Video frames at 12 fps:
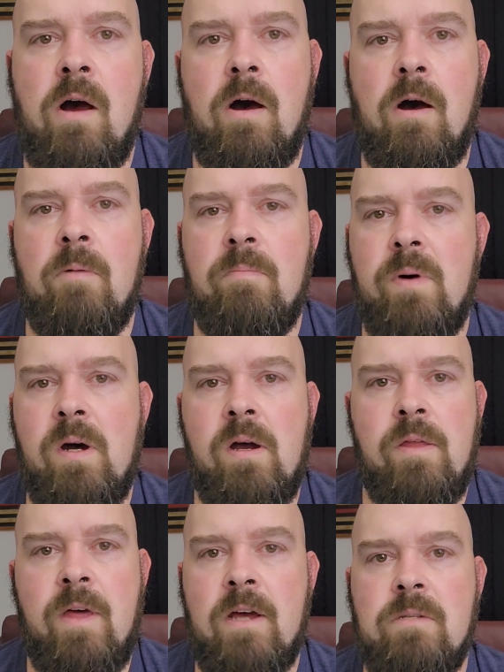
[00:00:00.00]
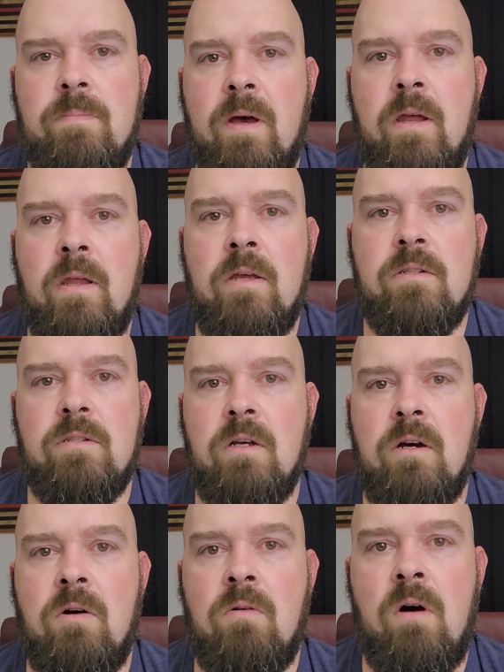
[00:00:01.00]
But that's about it.
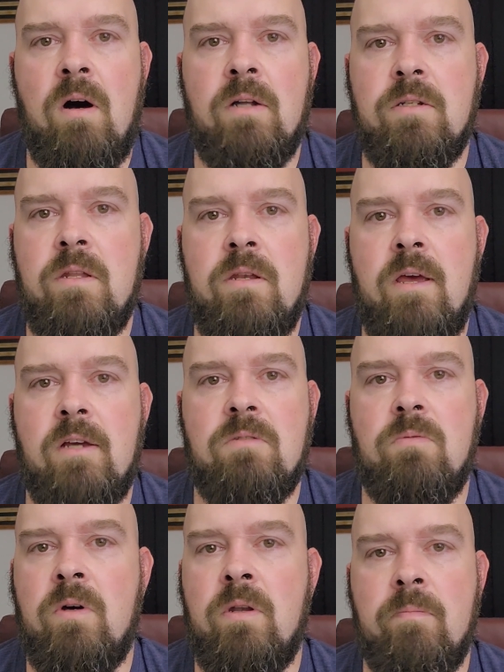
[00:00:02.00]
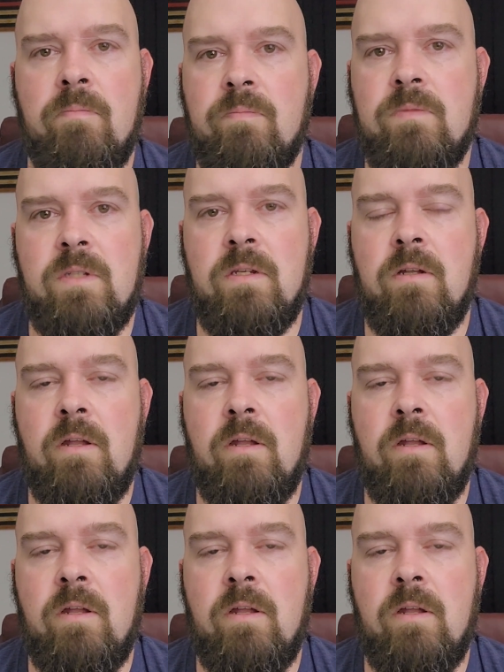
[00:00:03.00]
So on to the next one. See you